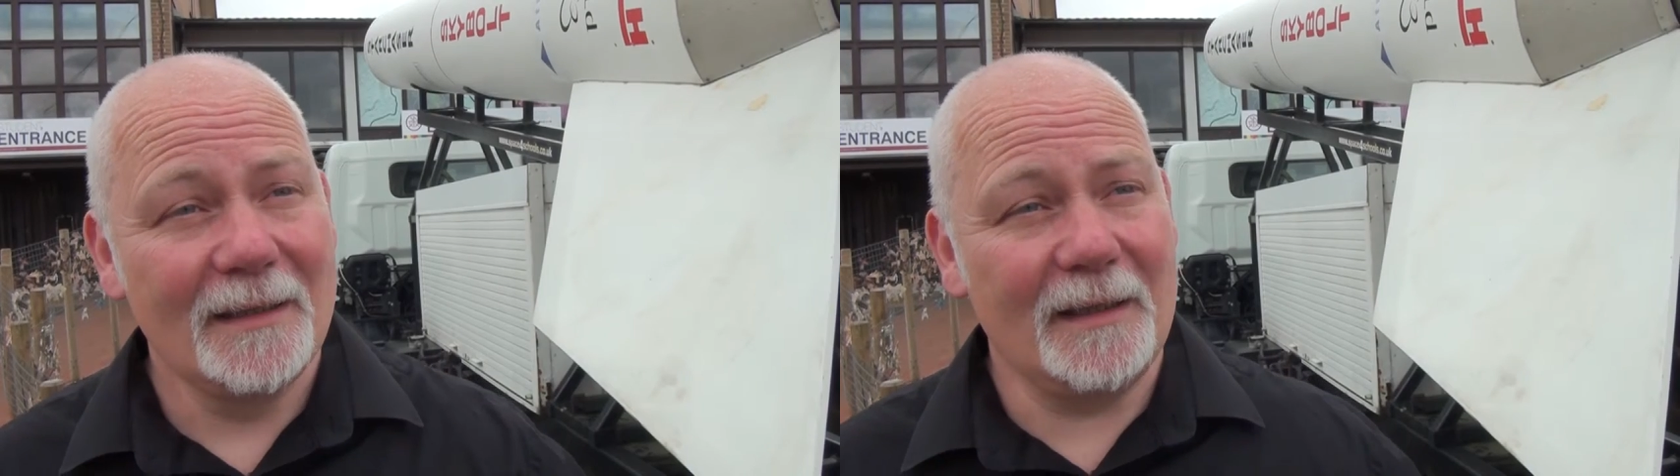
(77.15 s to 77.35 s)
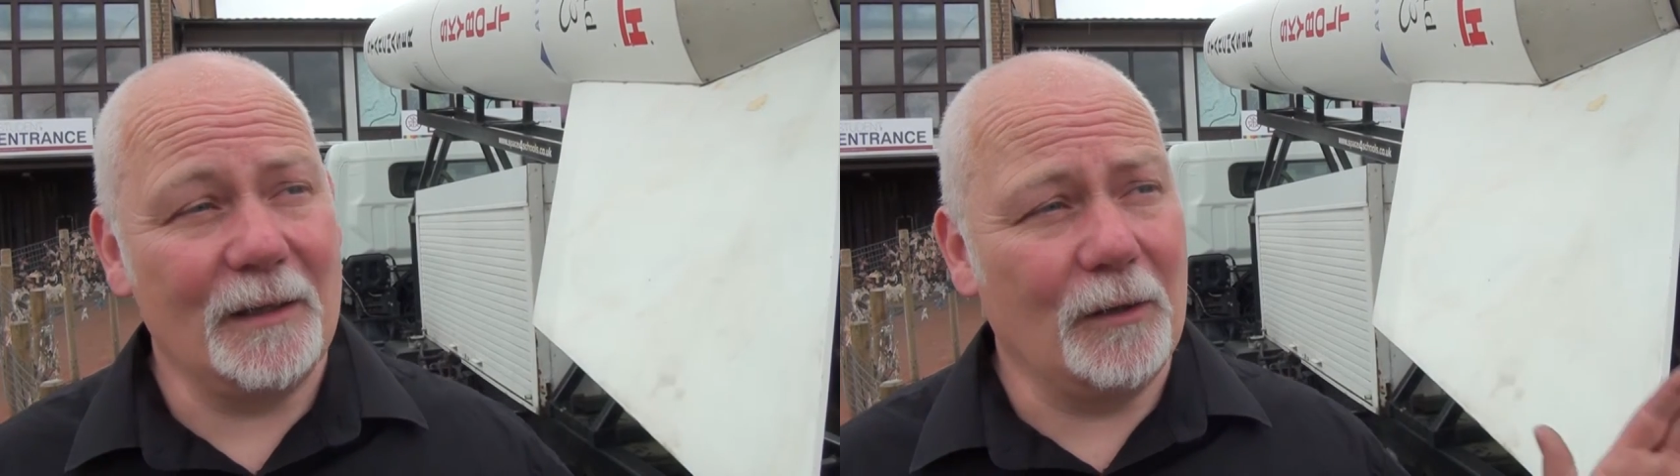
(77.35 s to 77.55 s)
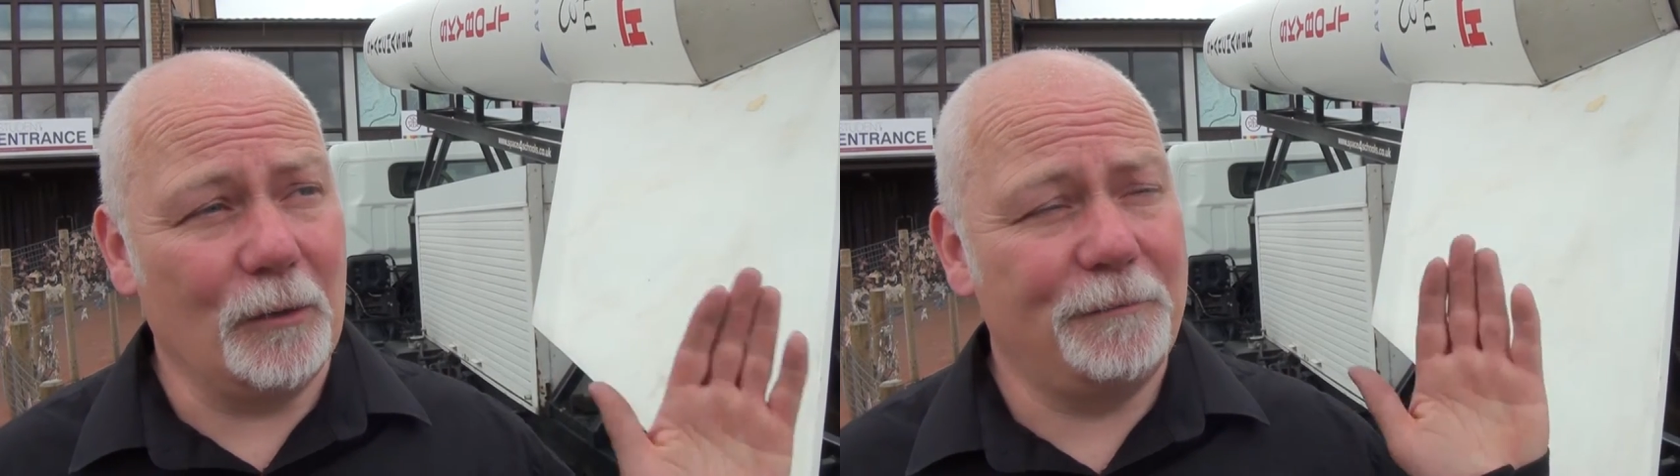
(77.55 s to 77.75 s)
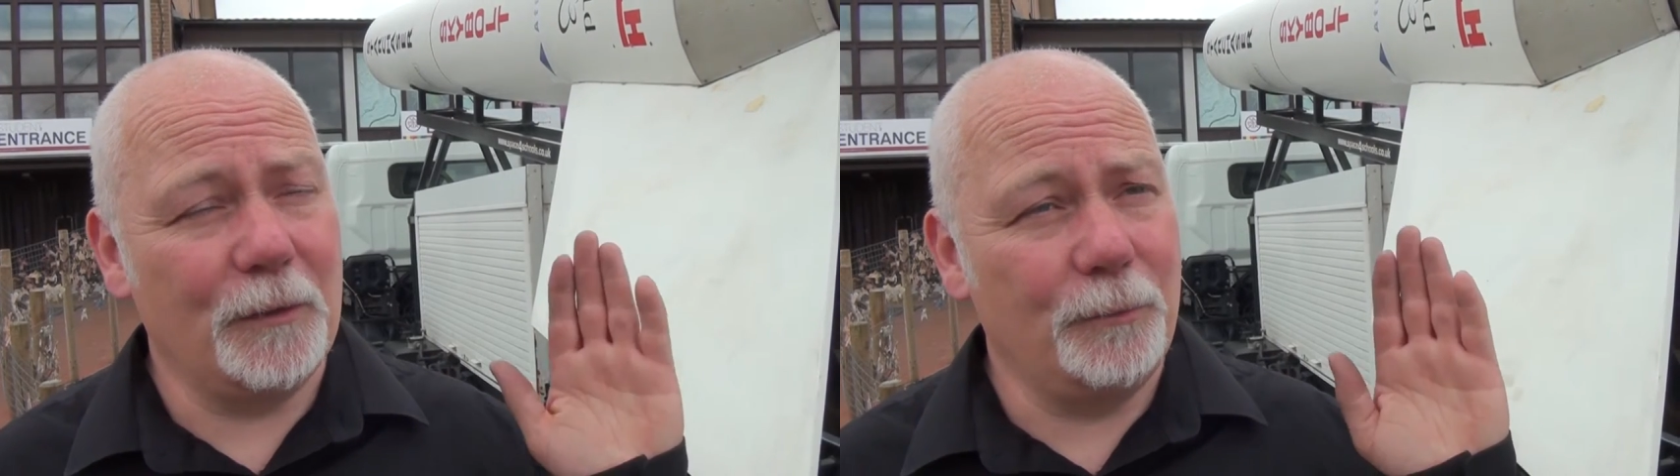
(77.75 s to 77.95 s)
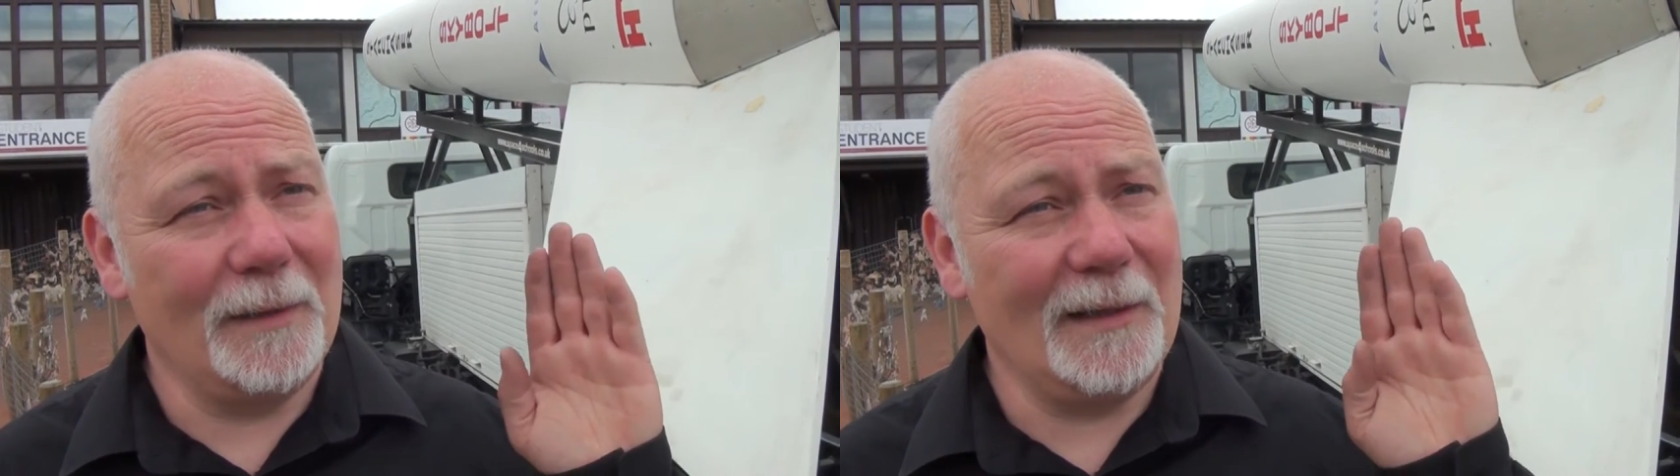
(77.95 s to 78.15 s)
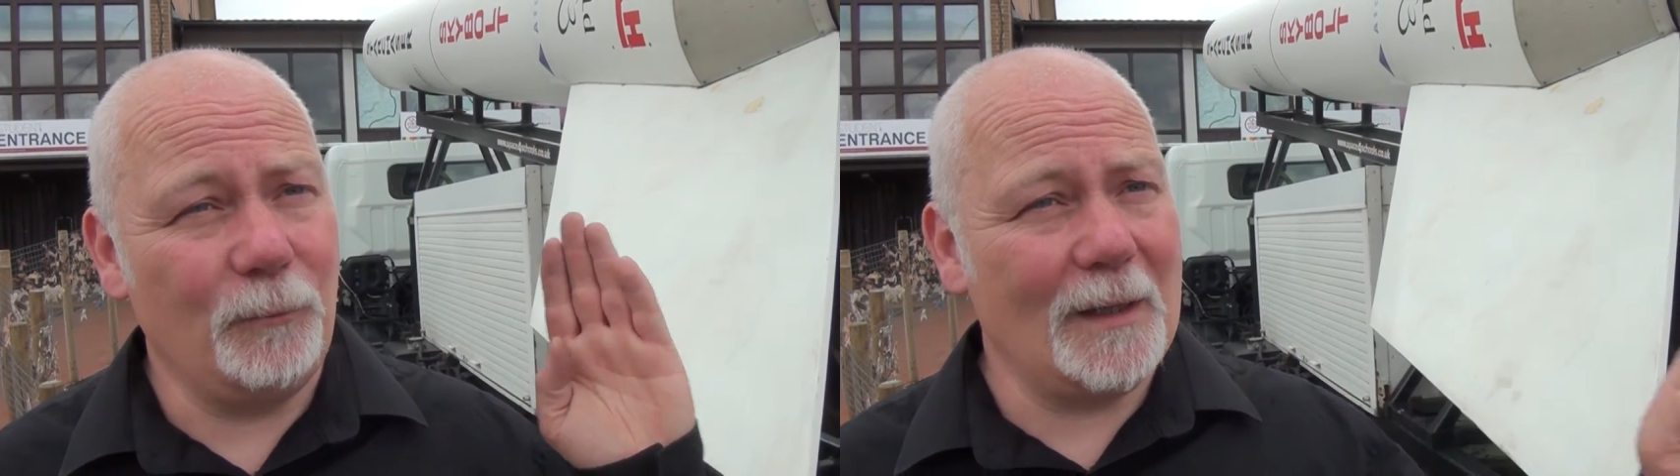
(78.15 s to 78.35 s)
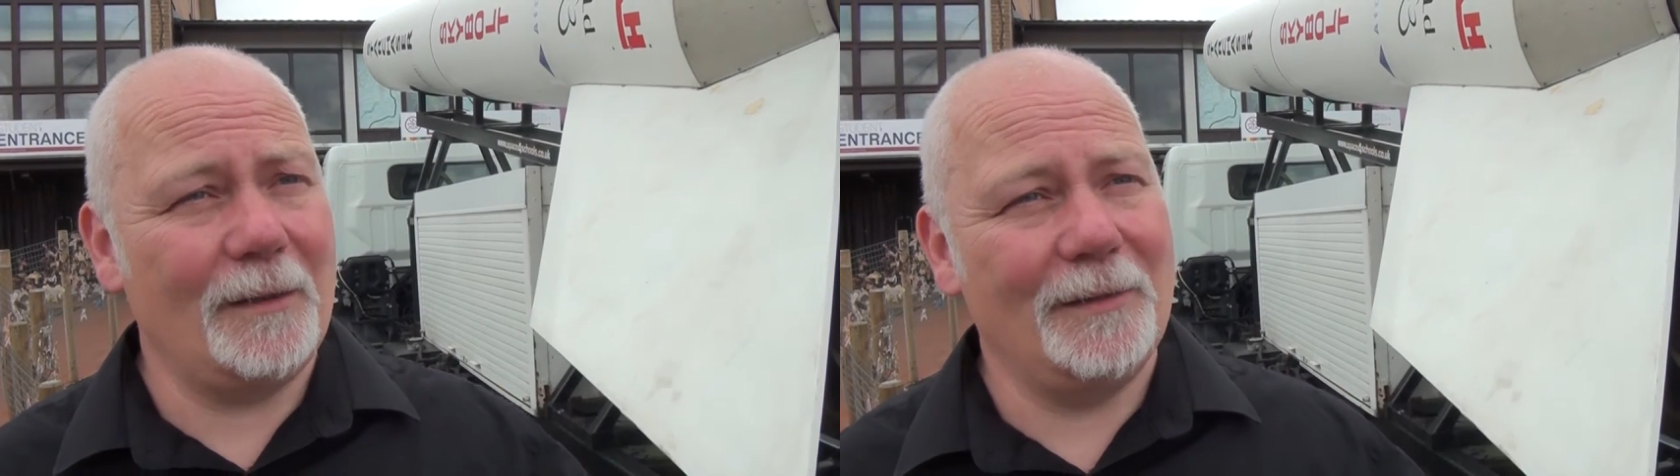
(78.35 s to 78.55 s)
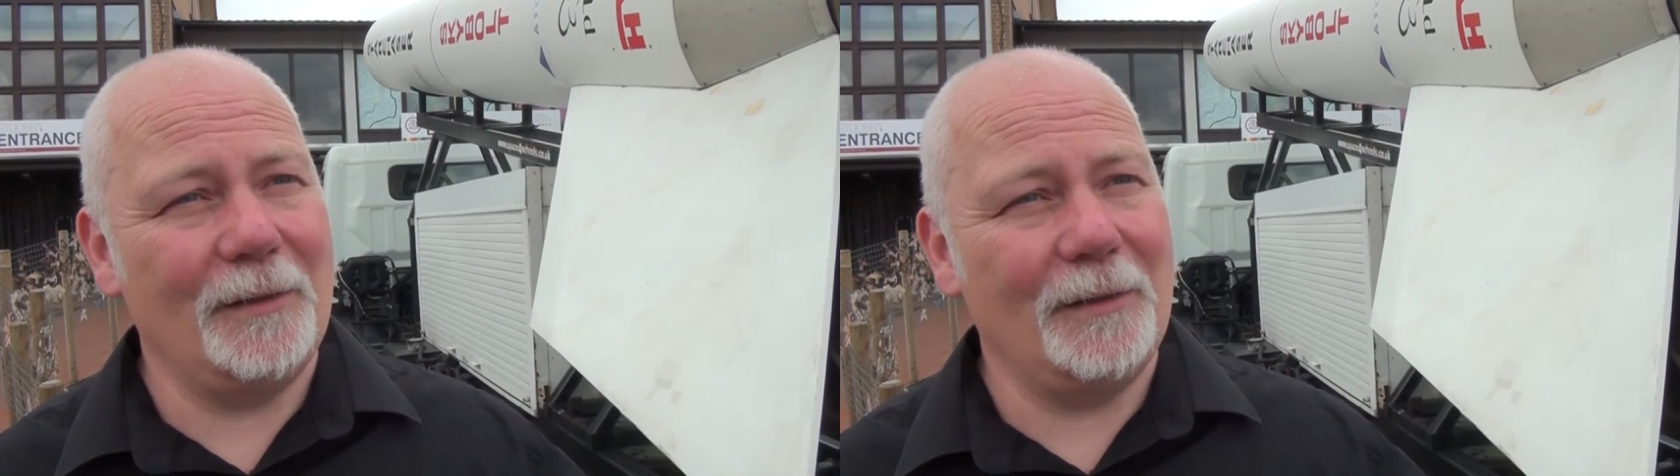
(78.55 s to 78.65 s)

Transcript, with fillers: They all flew really well.